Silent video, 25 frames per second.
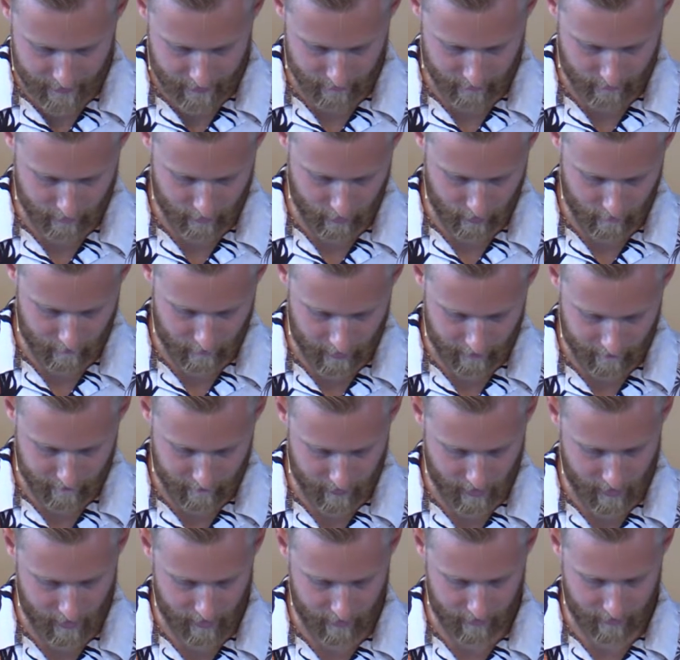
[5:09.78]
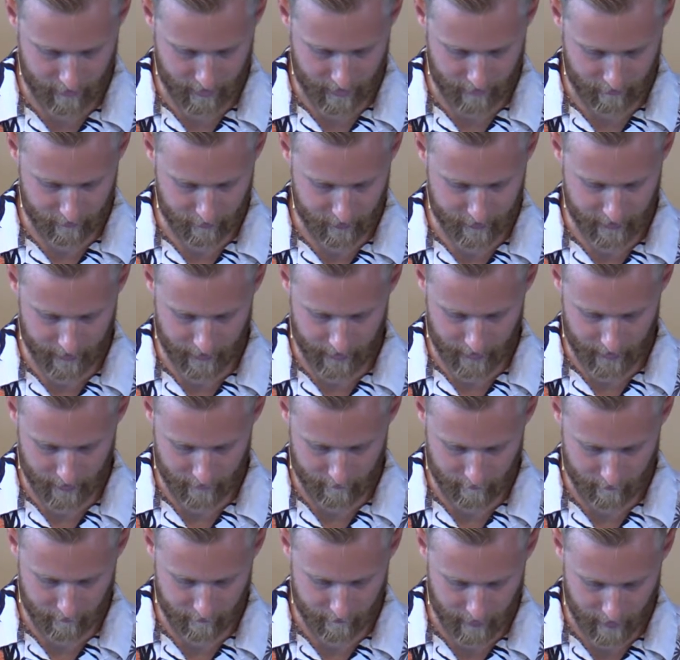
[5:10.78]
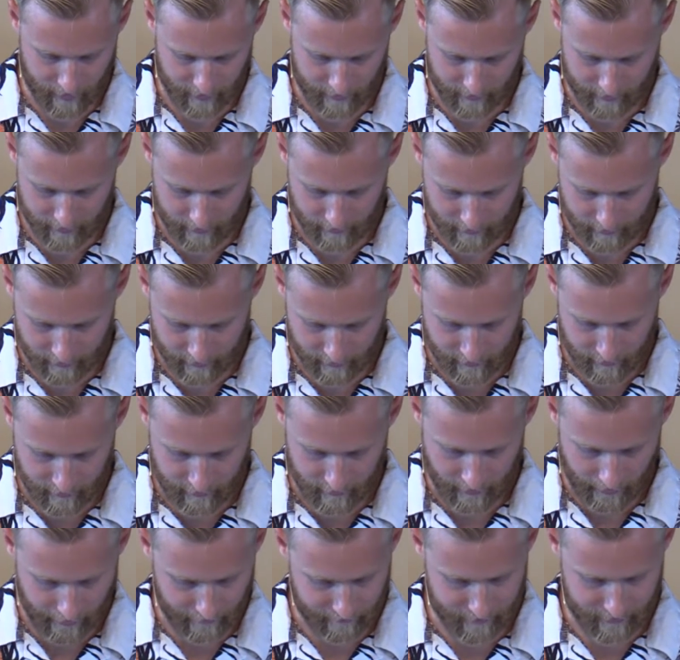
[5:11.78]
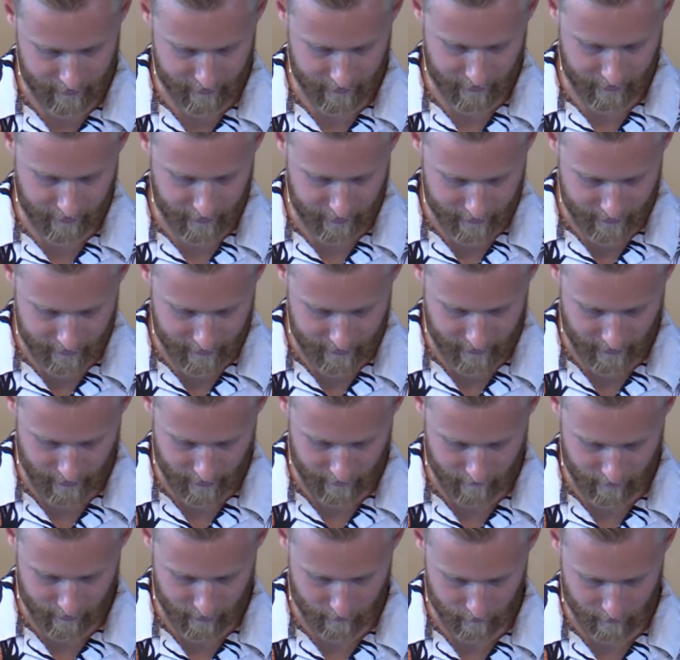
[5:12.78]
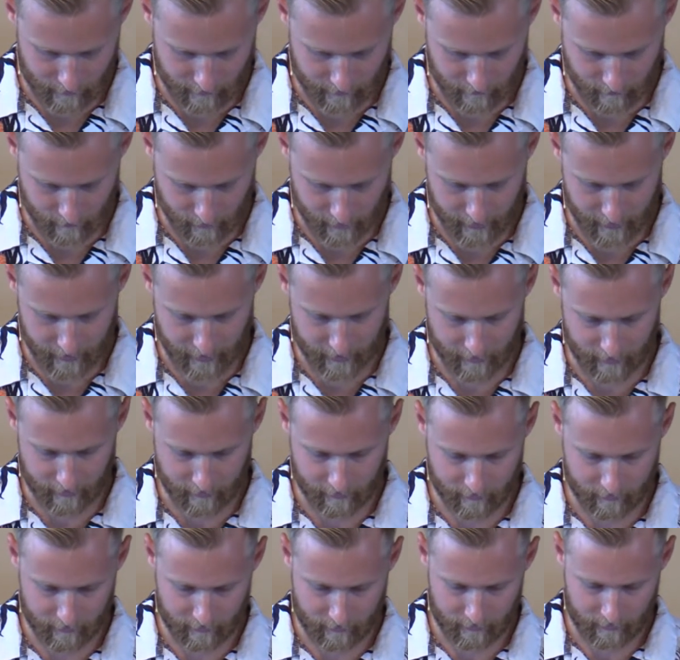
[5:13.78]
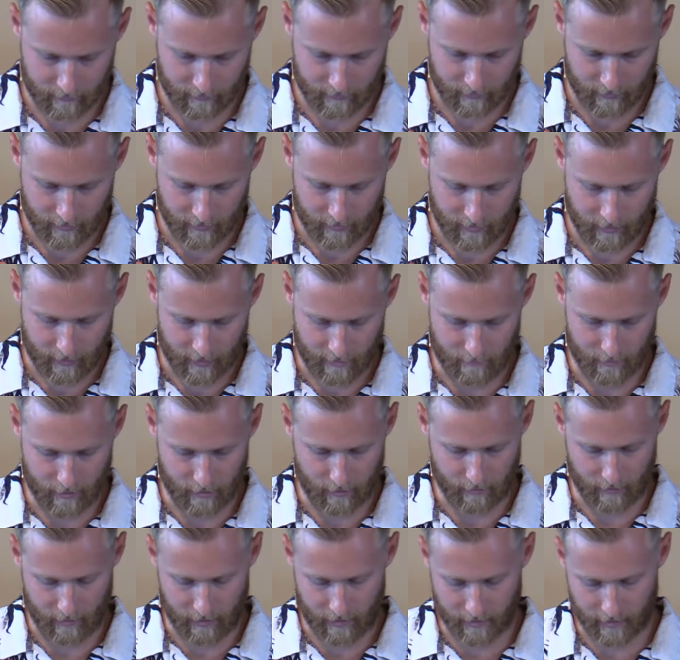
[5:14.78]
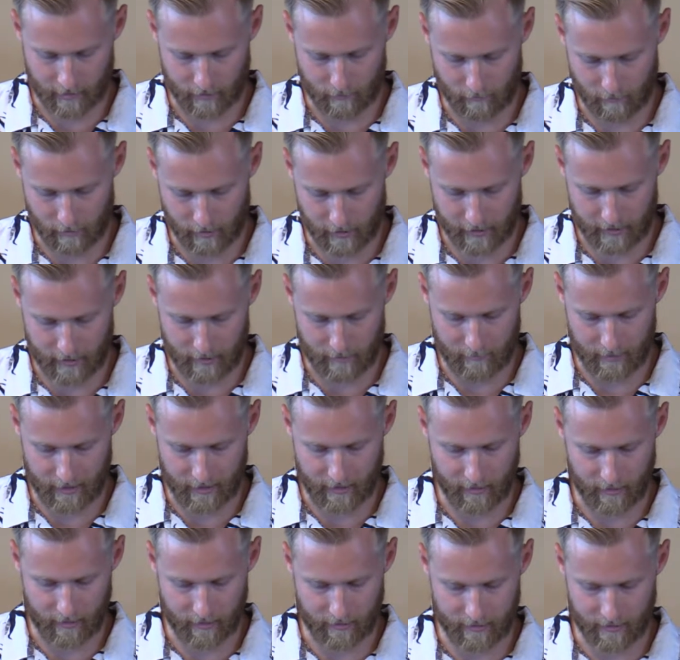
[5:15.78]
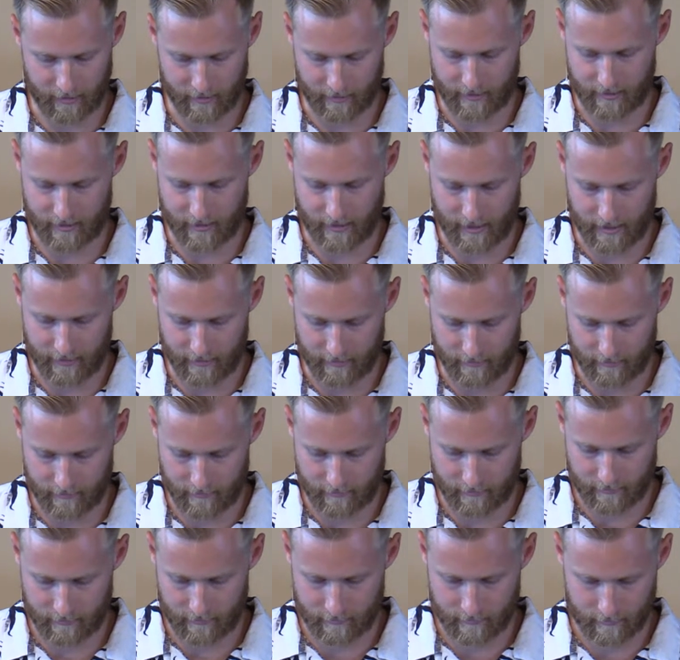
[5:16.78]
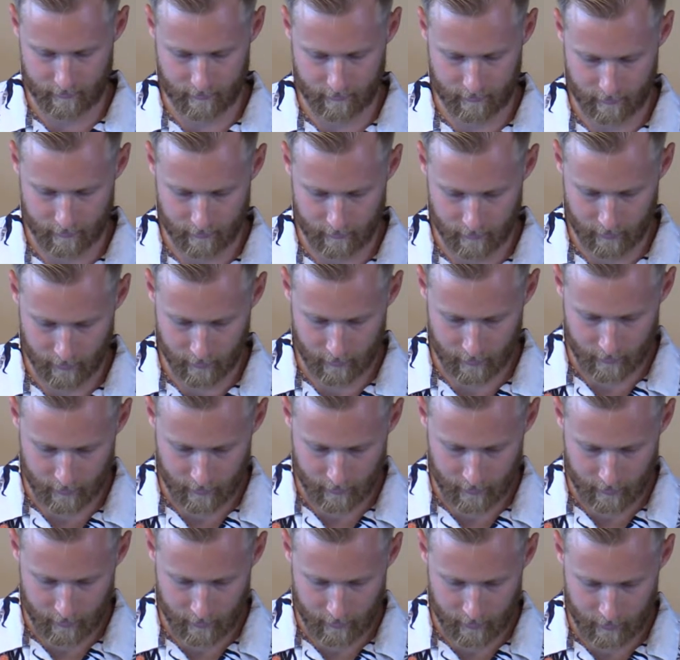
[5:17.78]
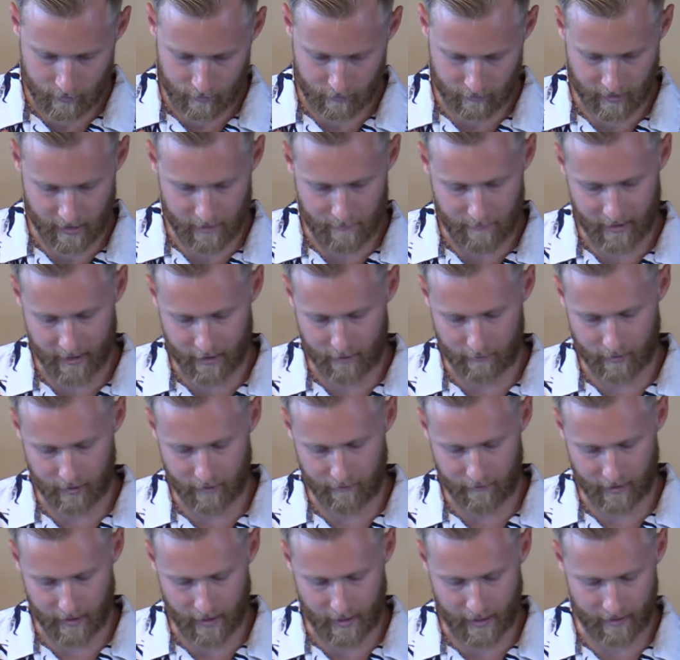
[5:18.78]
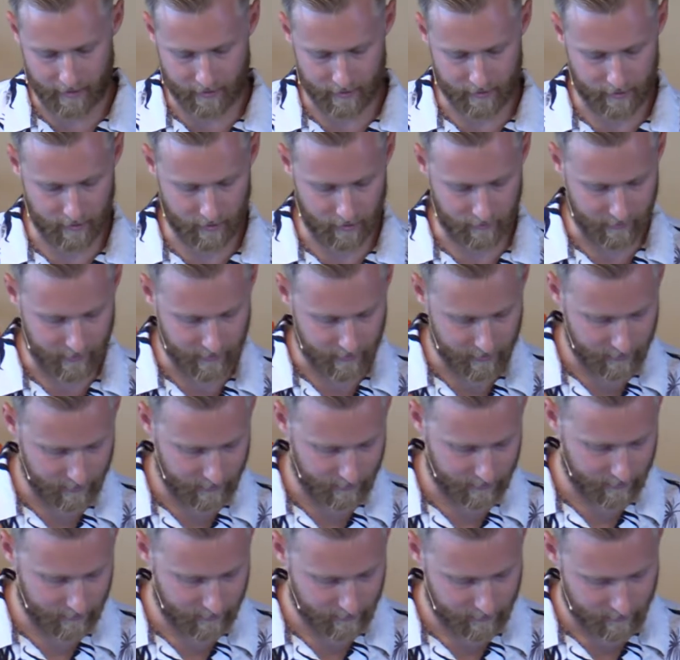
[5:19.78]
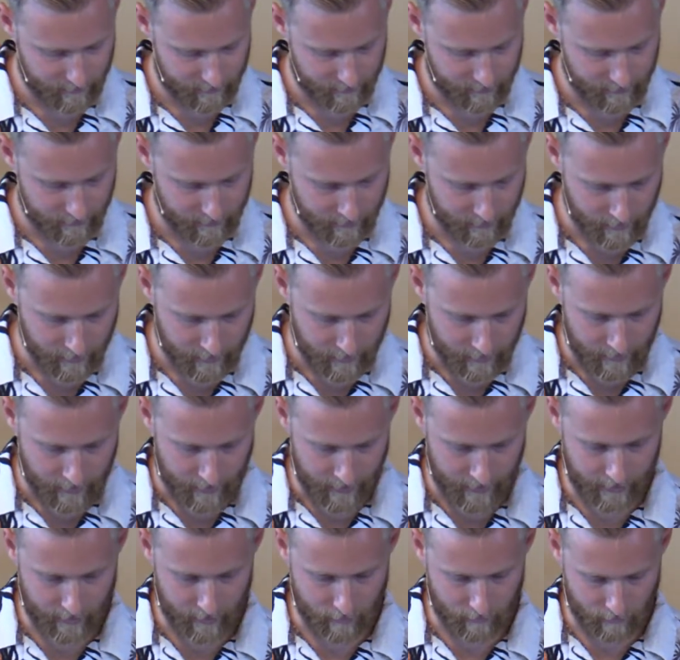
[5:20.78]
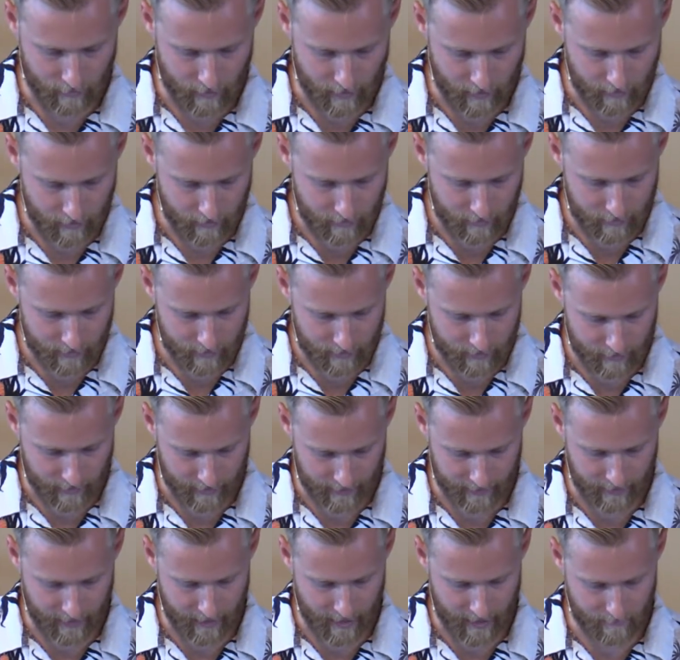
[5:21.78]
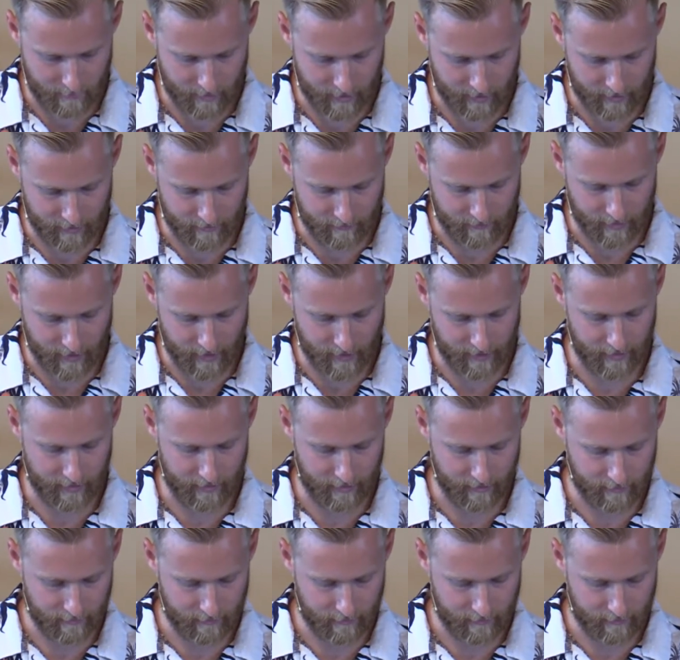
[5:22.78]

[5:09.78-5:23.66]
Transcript: and go to my father, and I will say to him, 'Father, I've sinned against heaven and before you. I'm no longer worthy to be called your son. Treat me as one of your hired servants.' And he arose and came to his father.